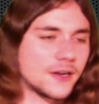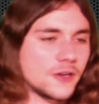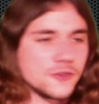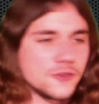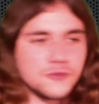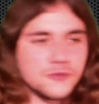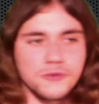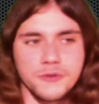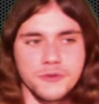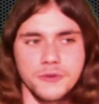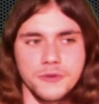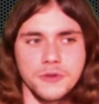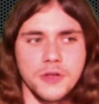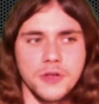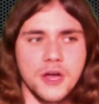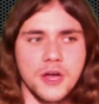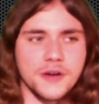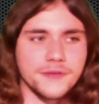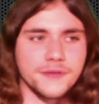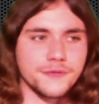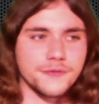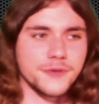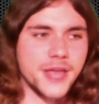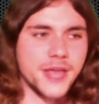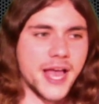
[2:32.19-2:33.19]
I'll do a
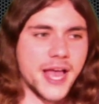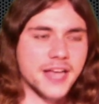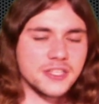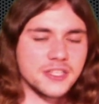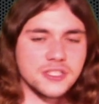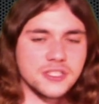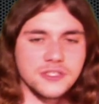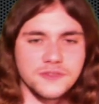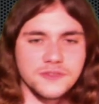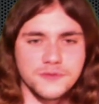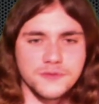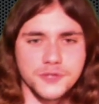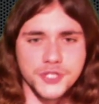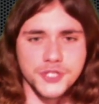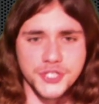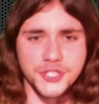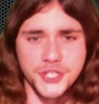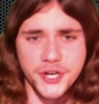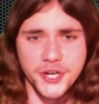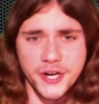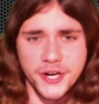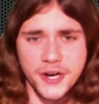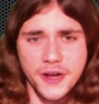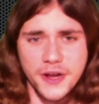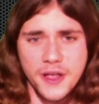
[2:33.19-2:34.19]
lot of reactions for
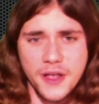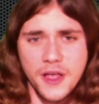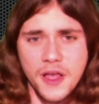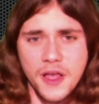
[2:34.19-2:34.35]
sure.